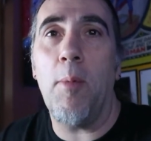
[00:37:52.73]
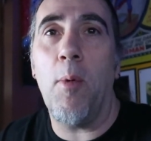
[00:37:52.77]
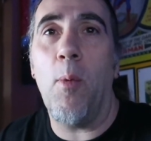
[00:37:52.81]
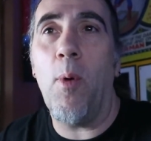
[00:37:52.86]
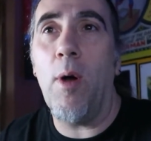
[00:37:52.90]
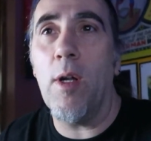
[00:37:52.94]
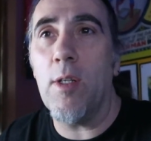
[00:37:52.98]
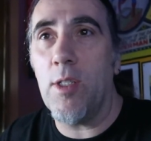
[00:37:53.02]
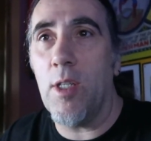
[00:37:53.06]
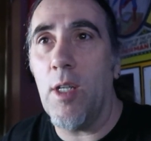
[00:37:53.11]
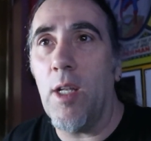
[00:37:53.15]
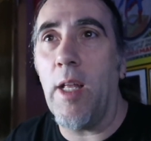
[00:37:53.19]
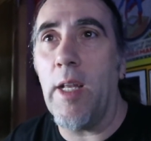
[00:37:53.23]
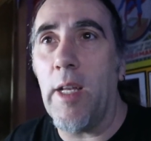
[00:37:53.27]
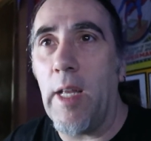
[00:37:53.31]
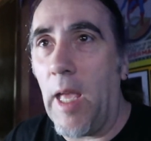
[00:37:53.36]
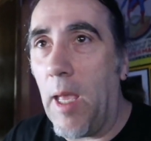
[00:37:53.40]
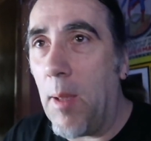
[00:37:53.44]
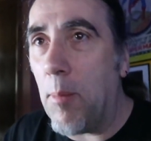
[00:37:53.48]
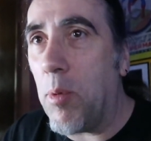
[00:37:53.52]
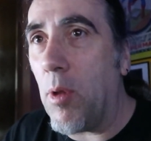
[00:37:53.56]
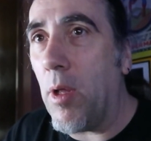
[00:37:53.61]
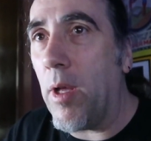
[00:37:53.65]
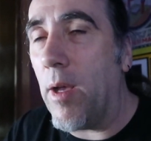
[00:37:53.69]
I've been watching a lot of
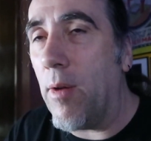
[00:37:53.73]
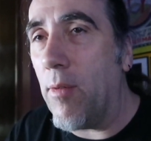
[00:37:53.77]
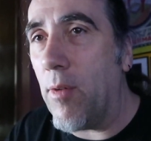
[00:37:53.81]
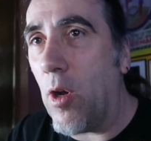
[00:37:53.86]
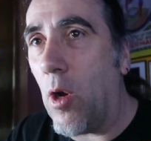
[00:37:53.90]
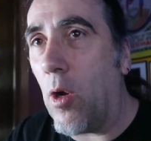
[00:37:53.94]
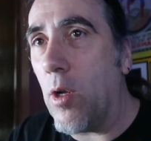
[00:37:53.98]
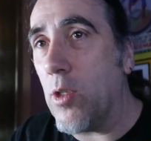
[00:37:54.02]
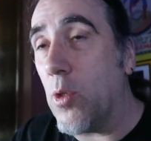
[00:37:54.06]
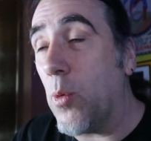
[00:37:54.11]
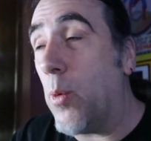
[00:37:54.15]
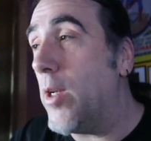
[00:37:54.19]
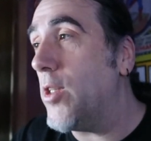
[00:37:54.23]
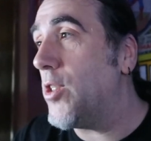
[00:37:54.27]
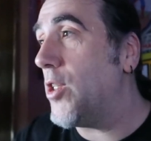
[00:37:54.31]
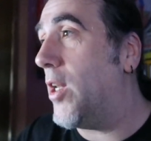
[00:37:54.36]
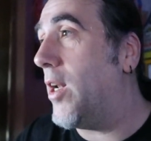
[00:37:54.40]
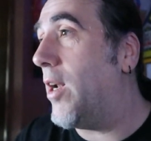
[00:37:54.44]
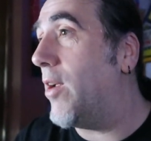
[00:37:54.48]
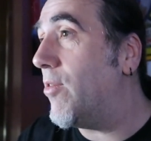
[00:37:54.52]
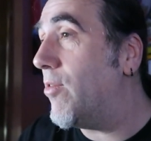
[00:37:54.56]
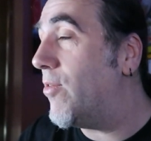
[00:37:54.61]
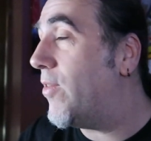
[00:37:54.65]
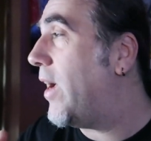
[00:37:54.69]
gameplay of it on Twitch,
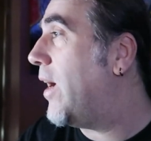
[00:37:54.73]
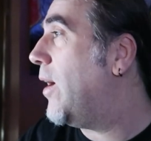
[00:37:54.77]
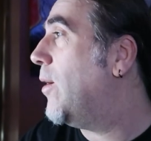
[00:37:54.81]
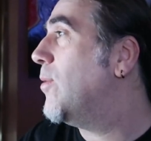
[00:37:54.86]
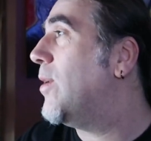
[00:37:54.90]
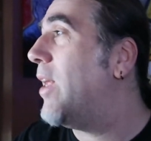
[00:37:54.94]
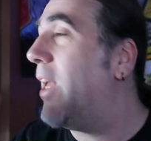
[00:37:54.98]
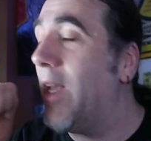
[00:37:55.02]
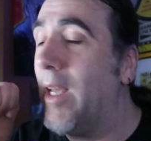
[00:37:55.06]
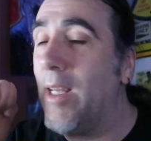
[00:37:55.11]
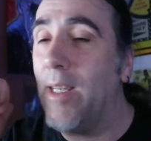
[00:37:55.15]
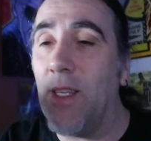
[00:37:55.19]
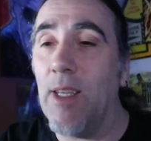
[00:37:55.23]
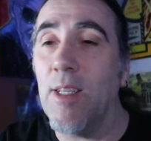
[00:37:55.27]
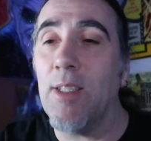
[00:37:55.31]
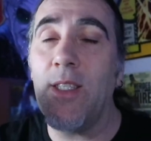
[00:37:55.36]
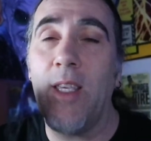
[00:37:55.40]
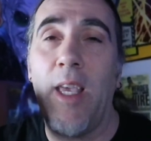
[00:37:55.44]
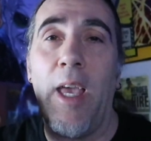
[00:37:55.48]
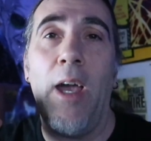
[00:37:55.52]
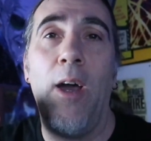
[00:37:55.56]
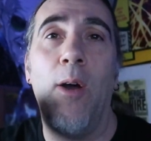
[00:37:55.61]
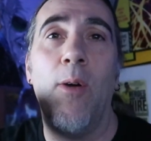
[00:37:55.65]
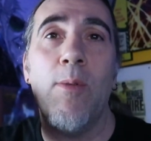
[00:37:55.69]
and I found a
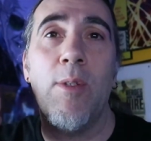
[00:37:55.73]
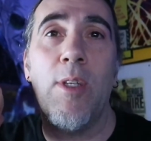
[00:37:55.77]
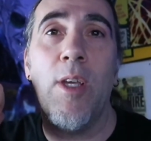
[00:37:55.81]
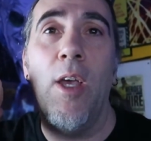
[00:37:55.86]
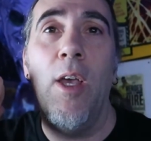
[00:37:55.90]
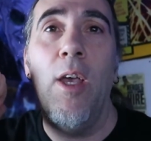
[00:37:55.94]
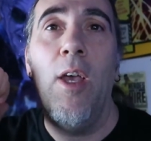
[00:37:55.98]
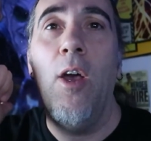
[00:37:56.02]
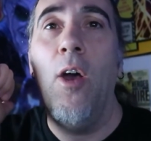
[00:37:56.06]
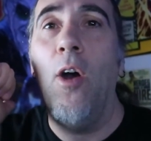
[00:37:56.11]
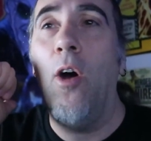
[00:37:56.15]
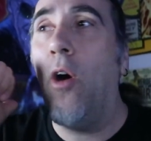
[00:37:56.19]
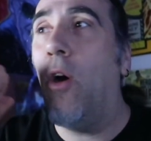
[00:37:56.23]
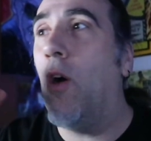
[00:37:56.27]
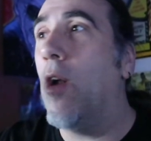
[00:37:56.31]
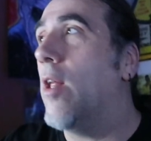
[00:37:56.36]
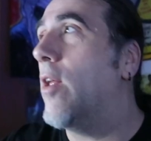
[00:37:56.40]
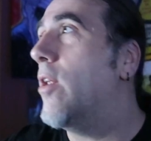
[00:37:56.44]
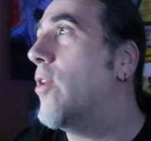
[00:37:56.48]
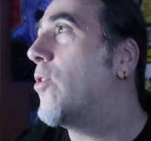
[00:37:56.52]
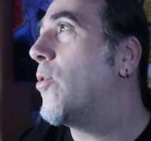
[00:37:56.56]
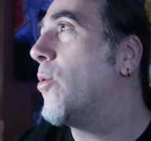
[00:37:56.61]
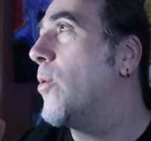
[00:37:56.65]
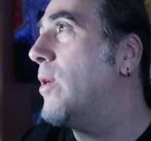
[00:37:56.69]
discount
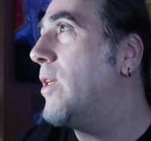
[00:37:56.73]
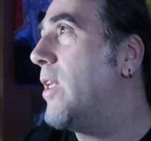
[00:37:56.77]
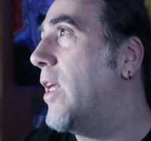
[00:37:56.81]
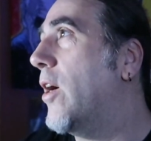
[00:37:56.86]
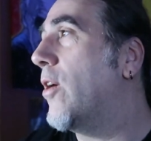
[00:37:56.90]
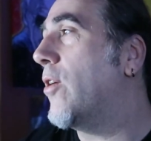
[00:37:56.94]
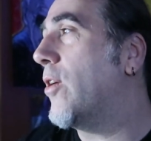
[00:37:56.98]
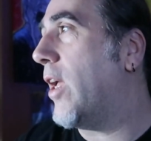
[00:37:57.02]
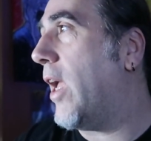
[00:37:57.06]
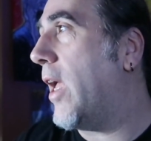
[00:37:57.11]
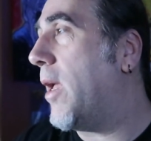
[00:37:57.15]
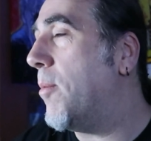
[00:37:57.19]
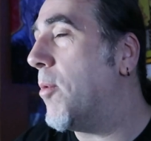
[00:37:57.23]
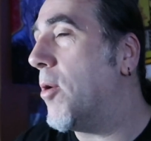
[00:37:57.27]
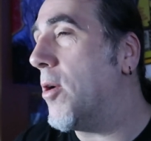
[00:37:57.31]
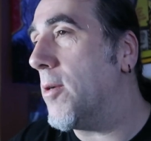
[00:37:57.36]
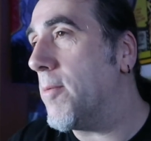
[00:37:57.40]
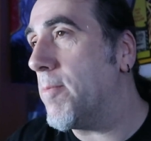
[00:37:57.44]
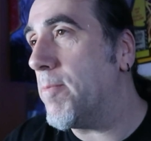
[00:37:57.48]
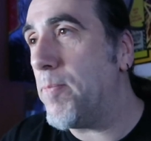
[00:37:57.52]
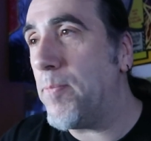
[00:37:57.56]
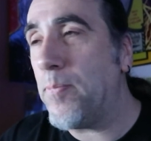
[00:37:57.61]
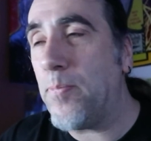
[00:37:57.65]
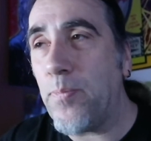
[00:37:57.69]
on it through D L
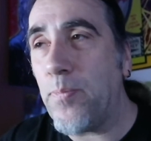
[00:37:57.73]
Gamer,